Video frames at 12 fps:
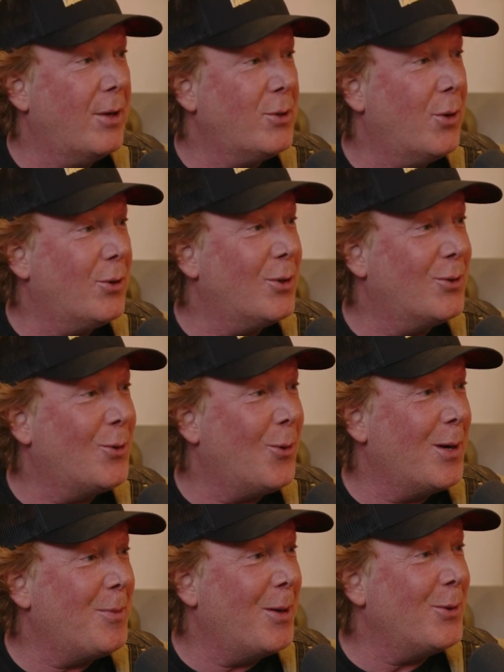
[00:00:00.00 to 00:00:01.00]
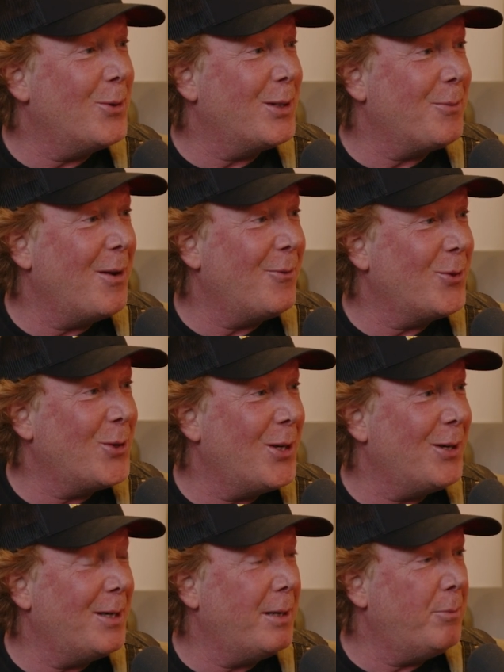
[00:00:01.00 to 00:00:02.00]
I told this story about losing my
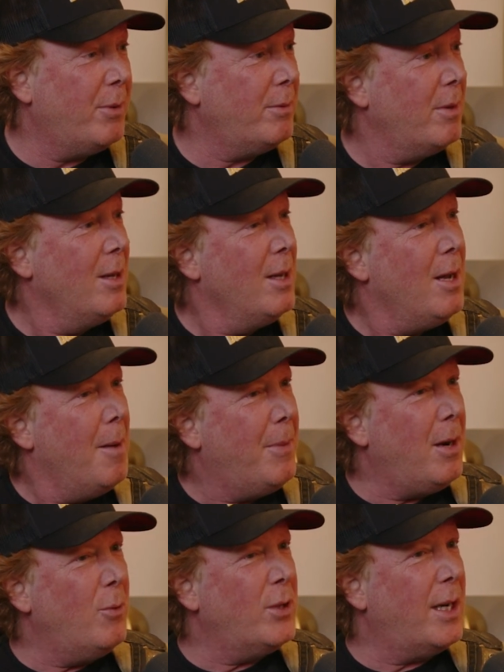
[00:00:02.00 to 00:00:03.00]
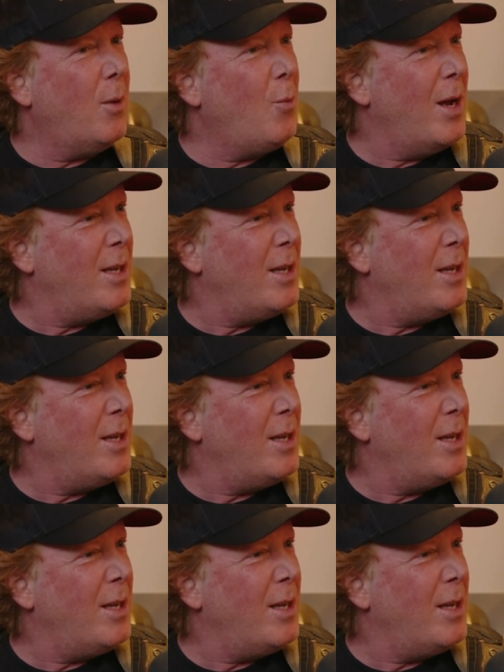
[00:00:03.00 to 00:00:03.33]
virginity. But I was like, it